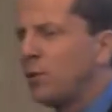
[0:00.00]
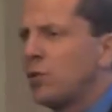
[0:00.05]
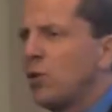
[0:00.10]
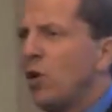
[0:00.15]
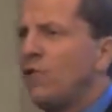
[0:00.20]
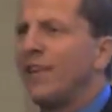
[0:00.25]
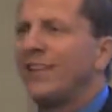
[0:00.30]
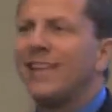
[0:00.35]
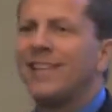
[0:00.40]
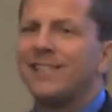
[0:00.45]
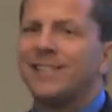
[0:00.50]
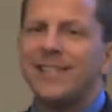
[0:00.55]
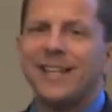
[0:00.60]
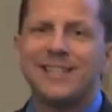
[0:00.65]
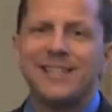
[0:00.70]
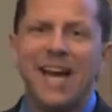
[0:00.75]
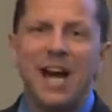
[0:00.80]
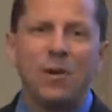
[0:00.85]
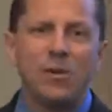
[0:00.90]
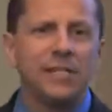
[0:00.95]
drove at least
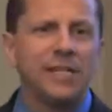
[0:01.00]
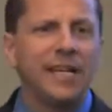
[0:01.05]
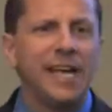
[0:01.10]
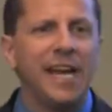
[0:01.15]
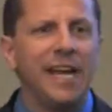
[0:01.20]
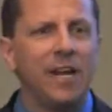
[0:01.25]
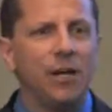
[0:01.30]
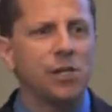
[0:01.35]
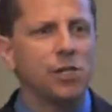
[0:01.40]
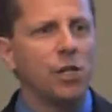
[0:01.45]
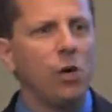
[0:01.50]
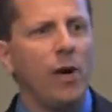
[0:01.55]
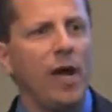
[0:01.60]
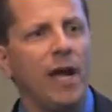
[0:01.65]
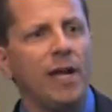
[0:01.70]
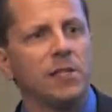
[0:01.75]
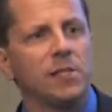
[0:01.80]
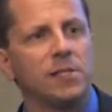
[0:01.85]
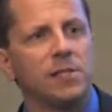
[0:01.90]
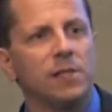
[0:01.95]
6 hours to get here? Show of
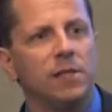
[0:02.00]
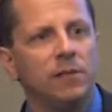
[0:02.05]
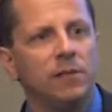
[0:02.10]
hands.